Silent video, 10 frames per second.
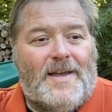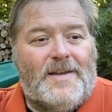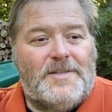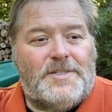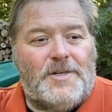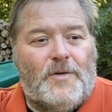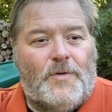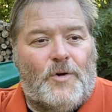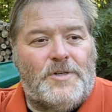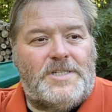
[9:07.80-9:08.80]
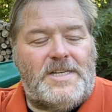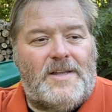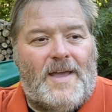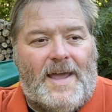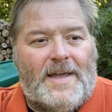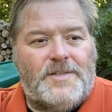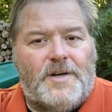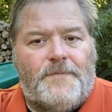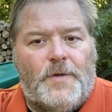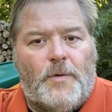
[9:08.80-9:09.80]
silver or steel hands
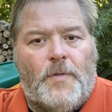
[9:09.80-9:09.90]
are filled with